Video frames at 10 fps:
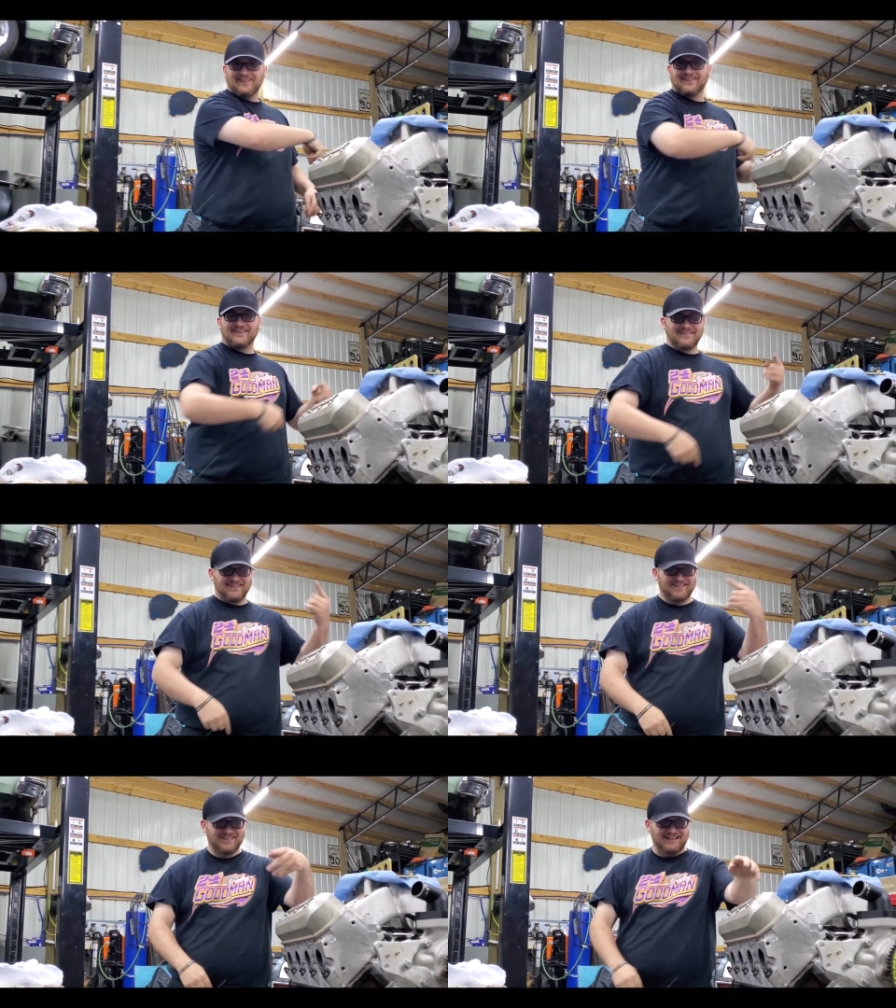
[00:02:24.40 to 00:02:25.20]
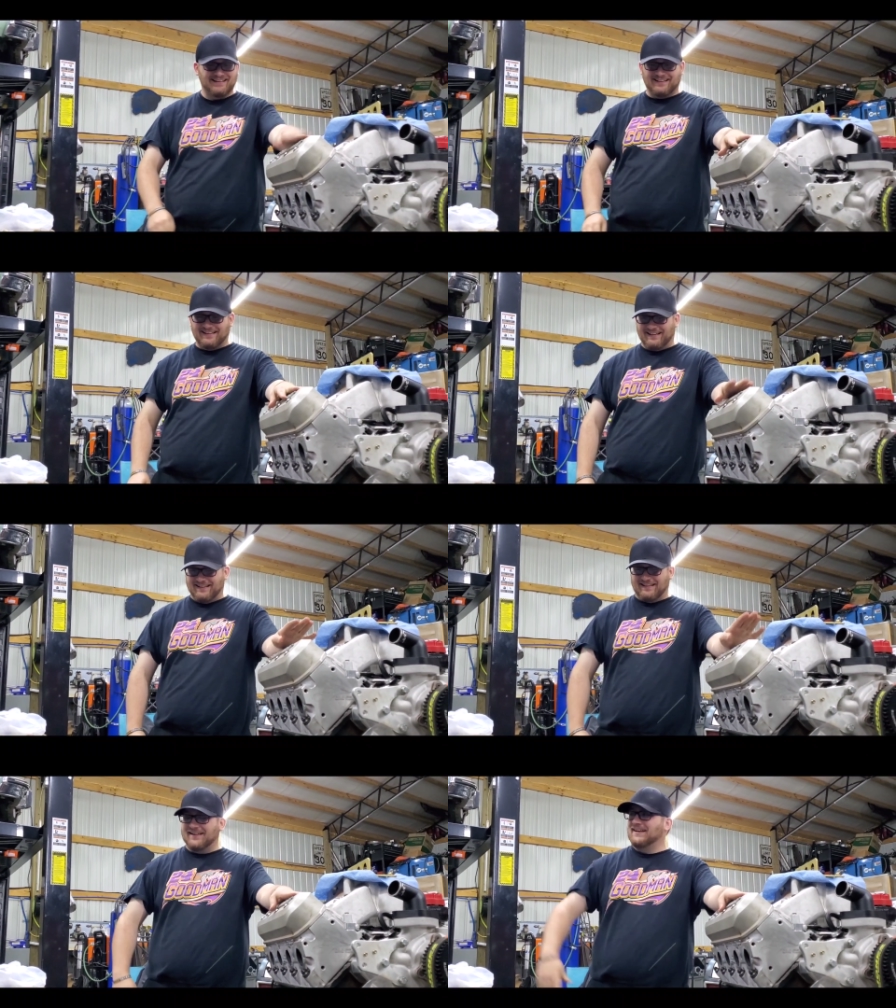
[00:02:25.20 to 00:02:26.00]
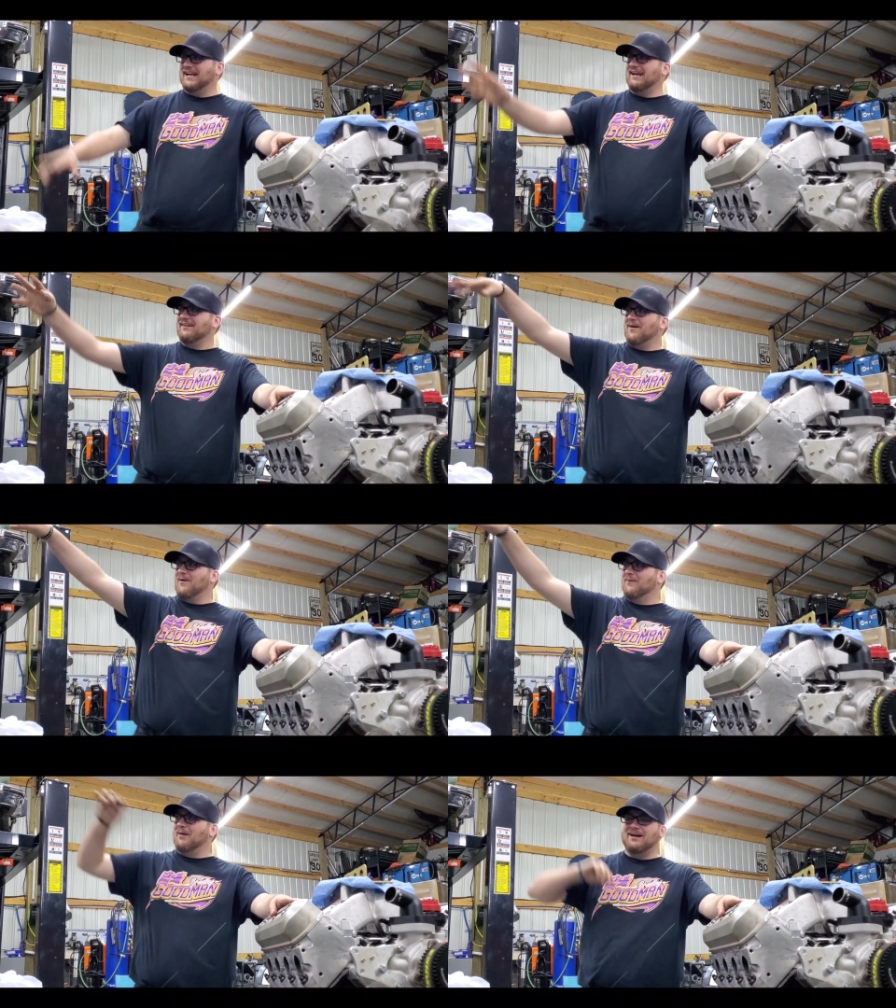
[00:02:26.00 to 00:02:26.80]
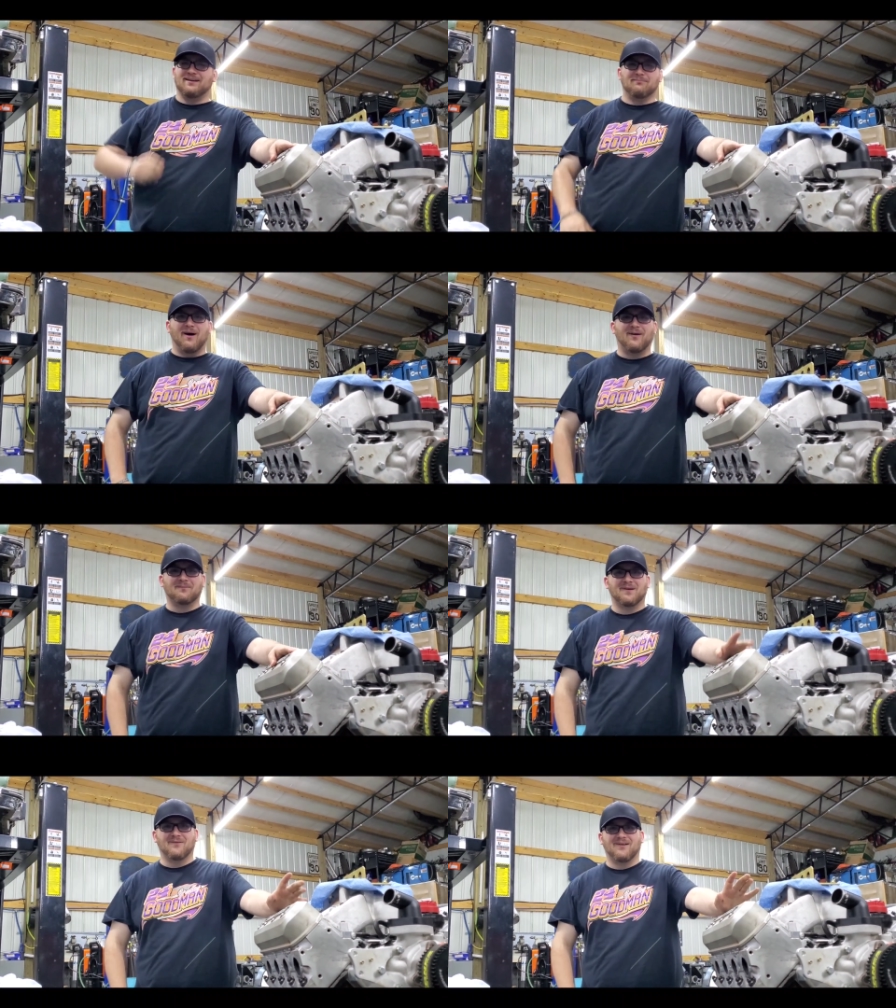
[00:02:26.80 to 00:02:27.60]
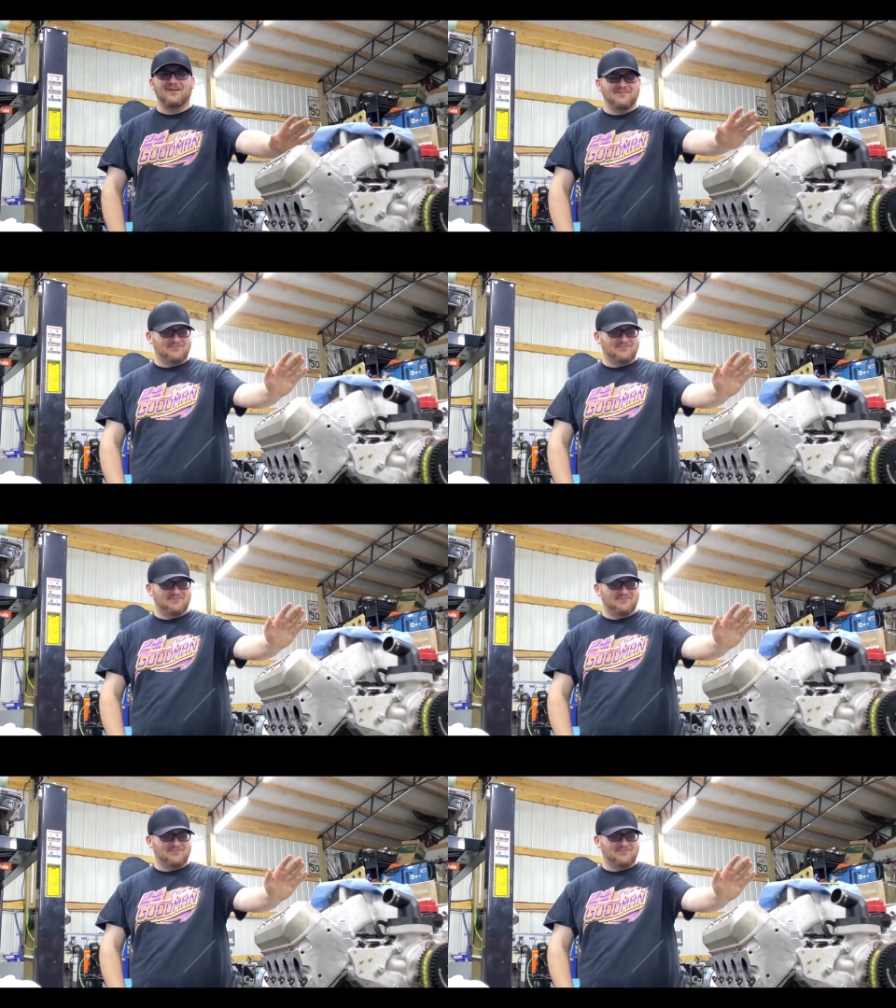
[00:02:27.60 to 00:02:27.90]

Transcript: there, uh, had a homemade bomb go off.